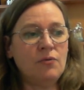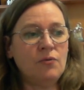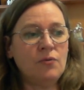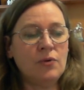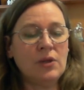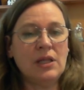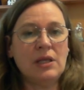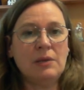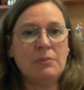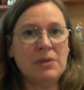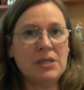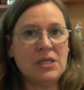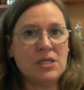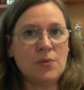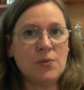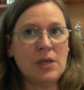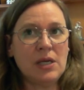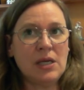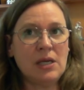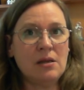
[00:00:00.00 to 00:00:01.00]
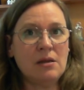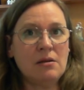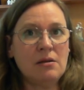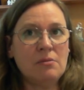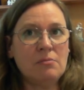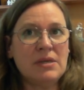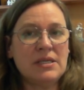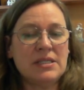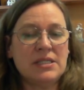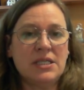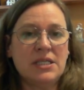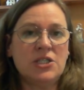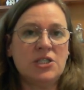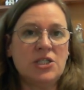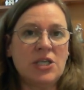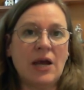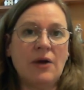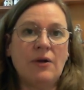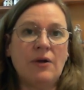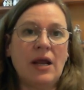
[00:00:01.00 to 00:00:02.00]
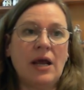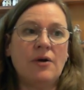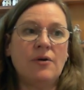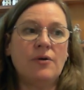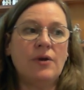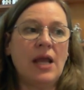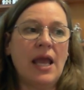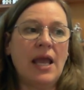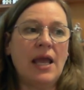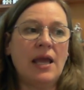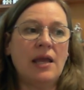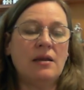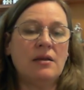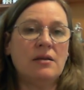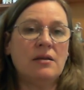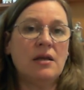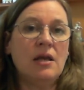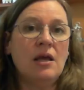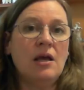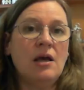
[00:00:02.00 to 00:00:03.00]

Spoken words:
really between Misty's shout out and